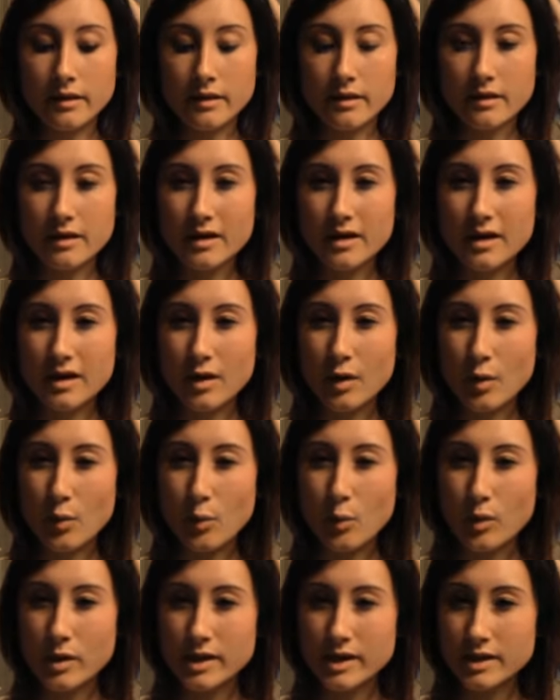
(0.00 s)
I think a
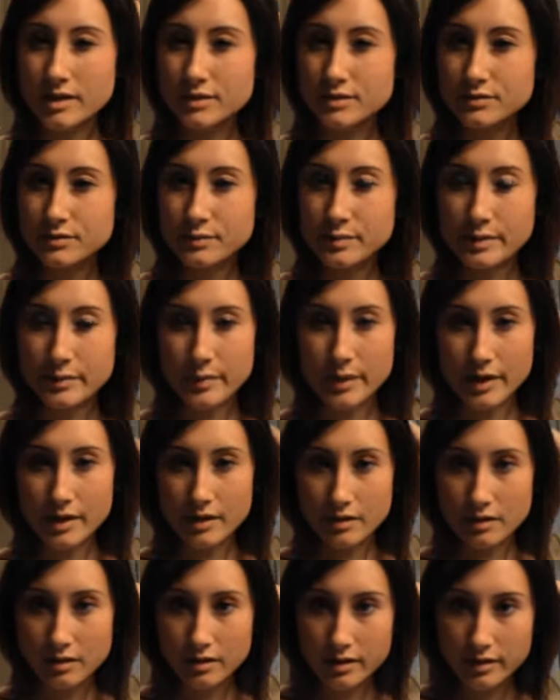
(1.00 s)
1-inch would be
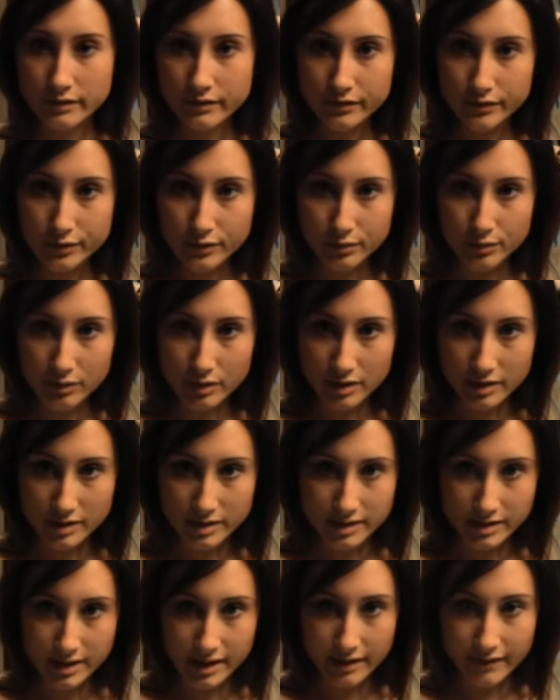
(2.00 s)
better if you
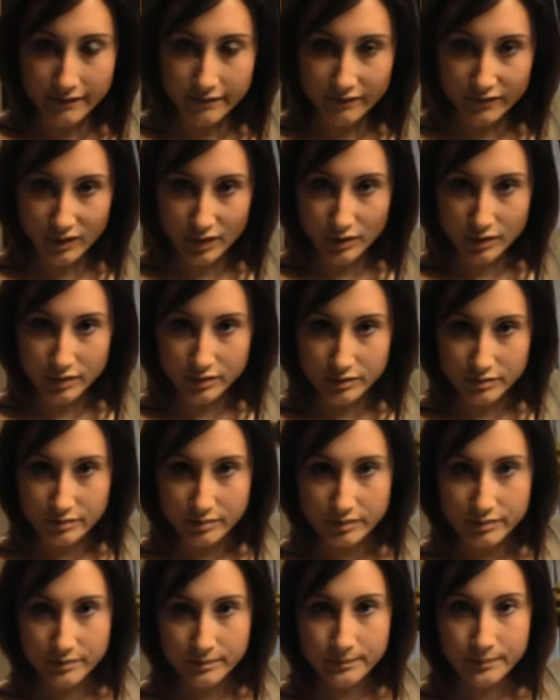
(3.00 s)
wanted to get
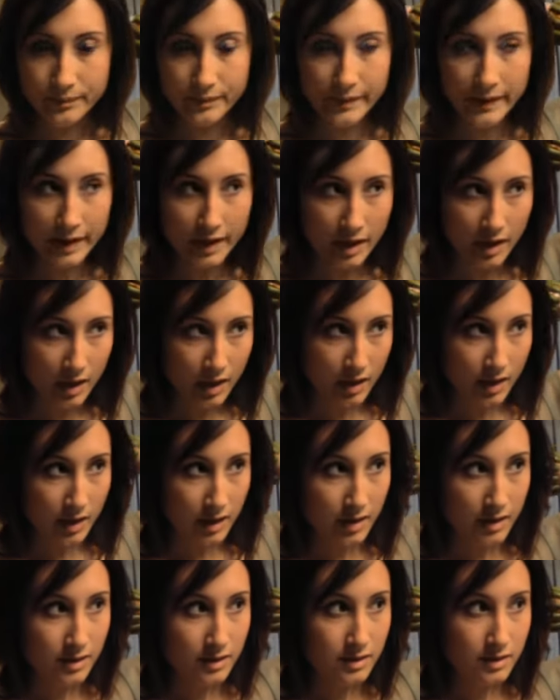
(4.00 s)
volume.
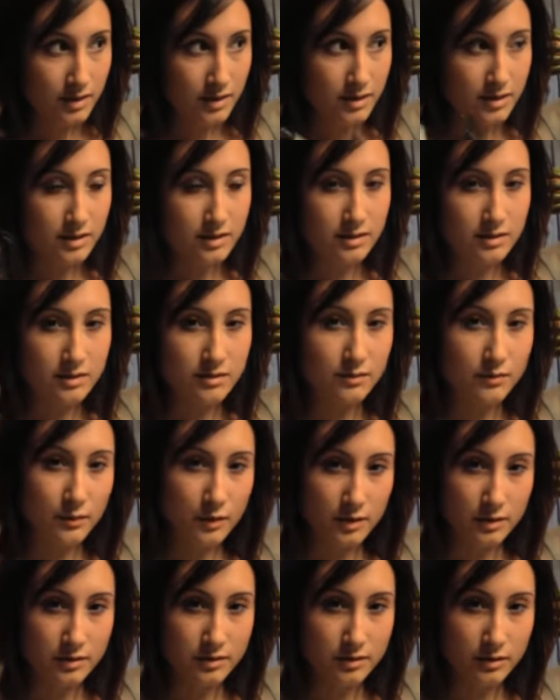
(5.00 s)
This doesn't
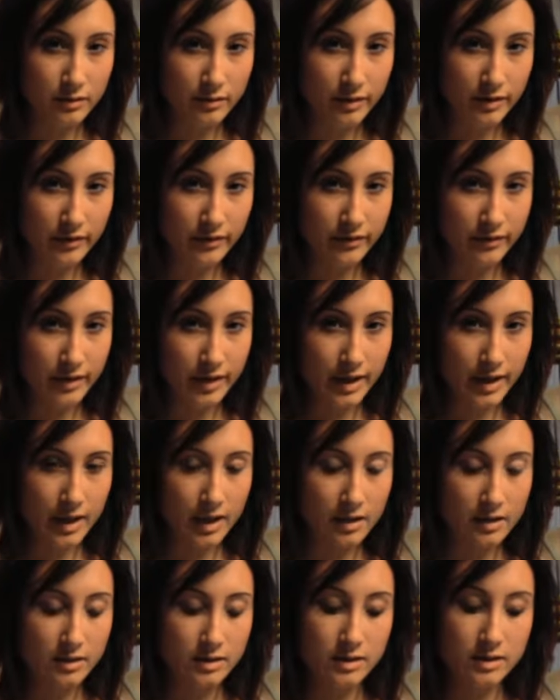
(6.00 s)
work so well for
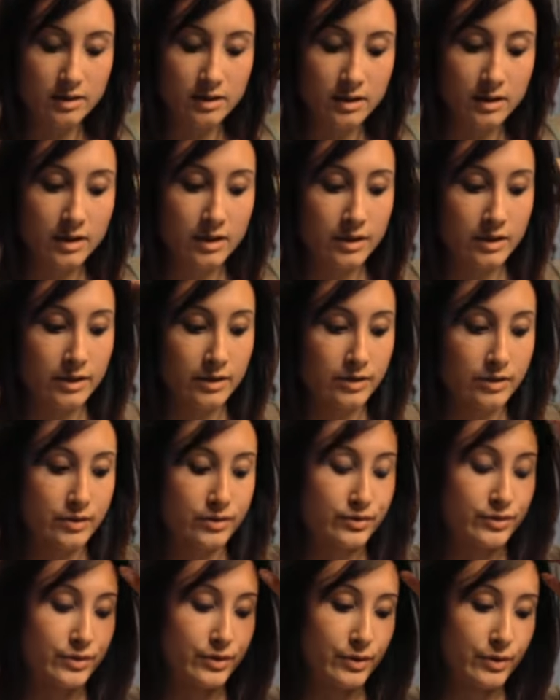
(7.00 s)
that,
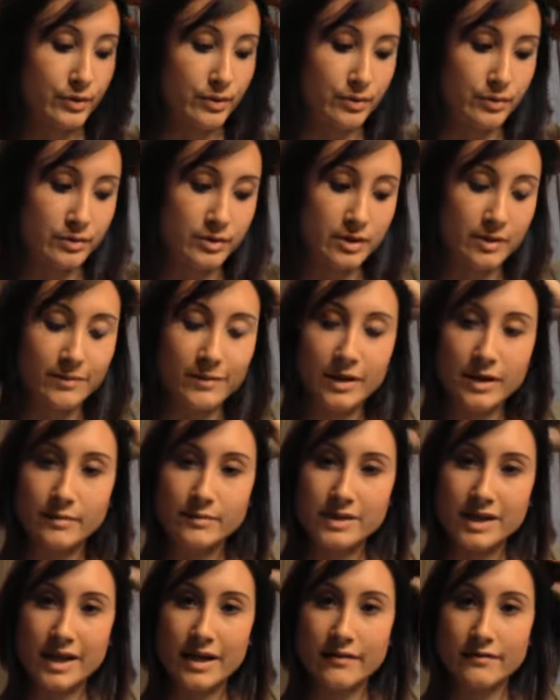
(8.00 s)
so
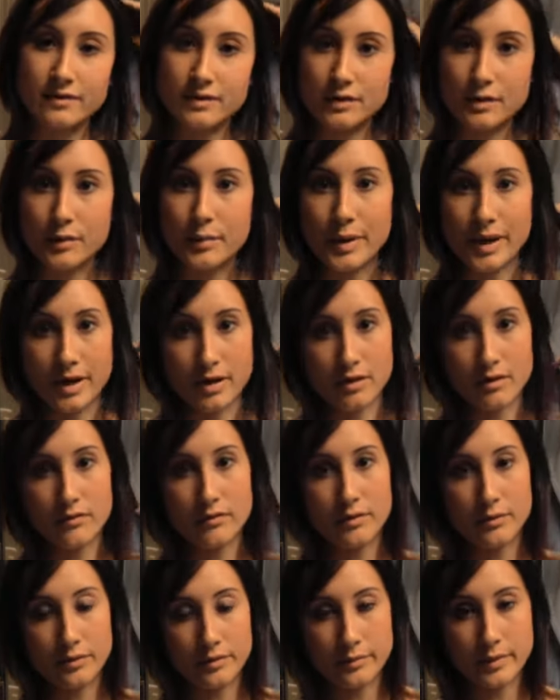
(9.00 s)
sometimes I have to go back
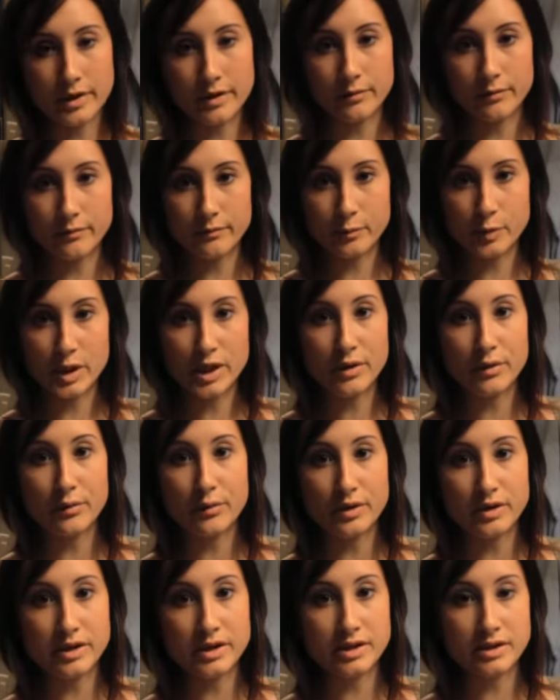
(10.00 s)
over with my
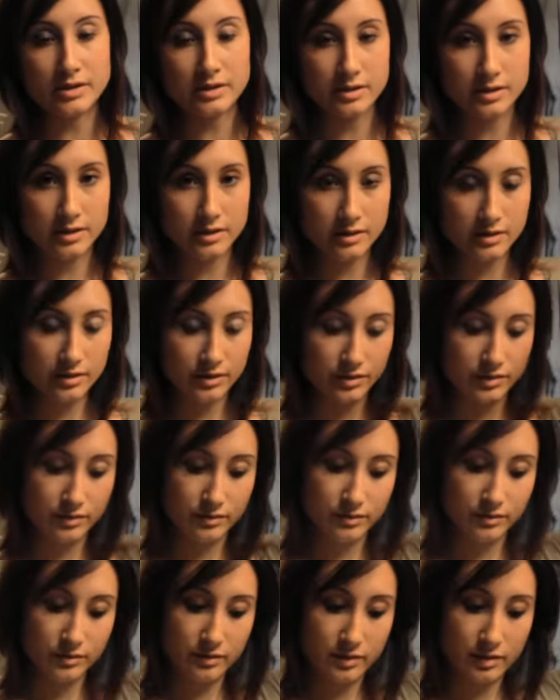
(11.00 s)
WeGo 1-inch
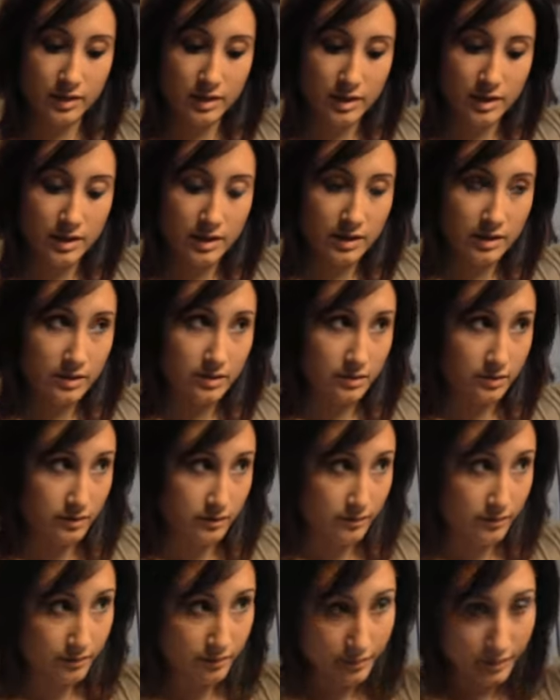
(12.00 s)
to
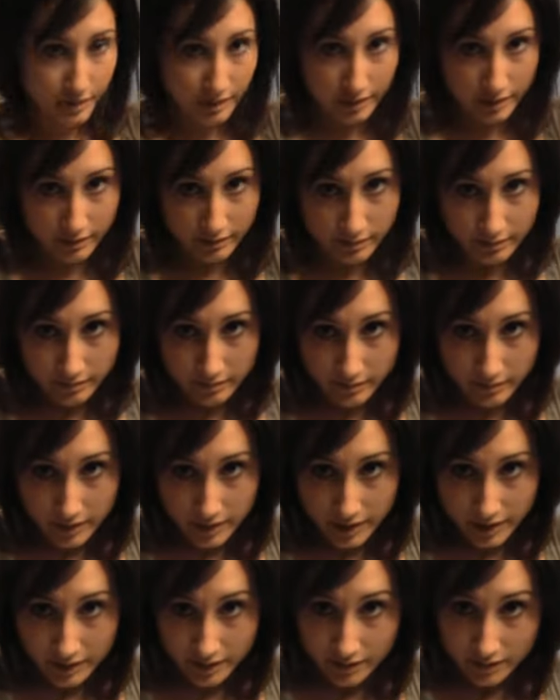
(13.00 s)
really
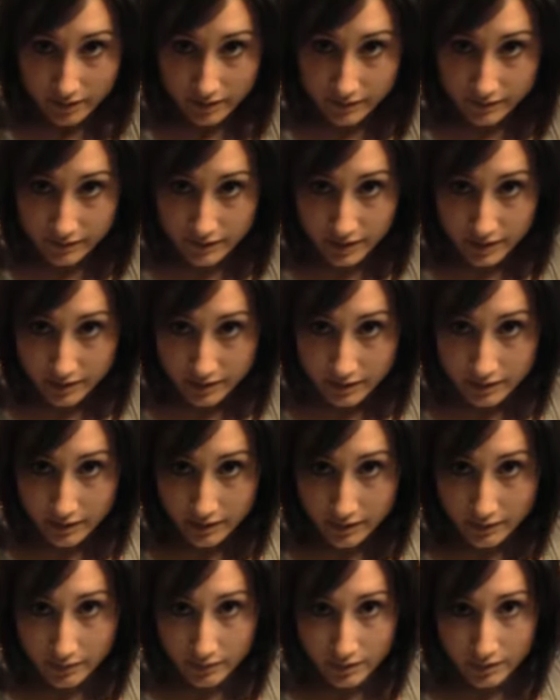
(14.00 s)
get the lift here
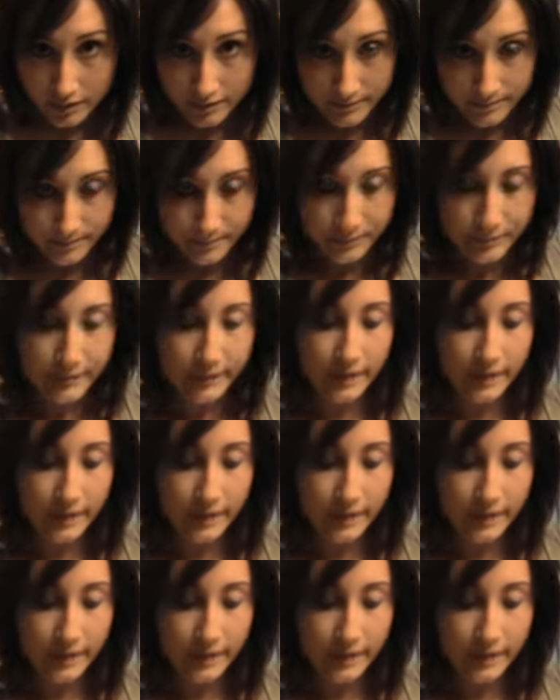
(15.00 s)
that I want.